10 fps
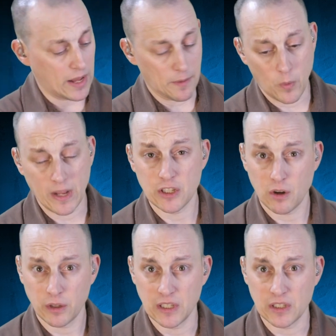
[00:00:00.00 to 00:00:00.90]
when I
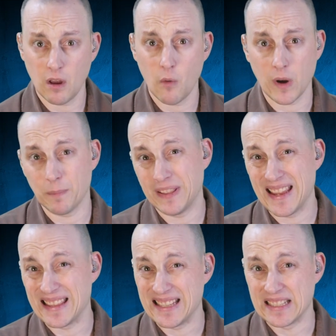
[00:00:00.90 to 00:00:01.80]
start this song, when I'm
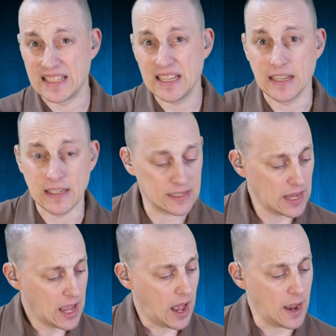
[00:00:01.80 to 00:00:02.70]
playing these Ds,
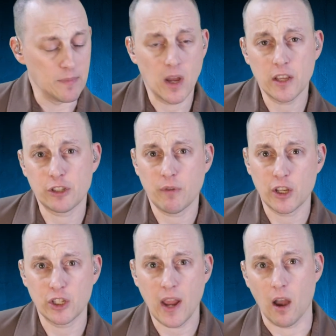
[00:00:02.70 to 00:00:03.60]
I'm not
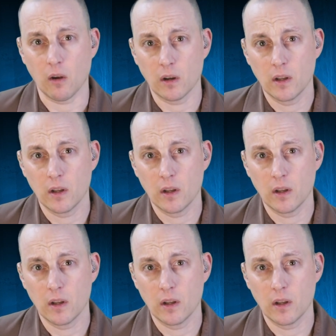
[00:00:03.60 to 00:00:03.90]
stretched out.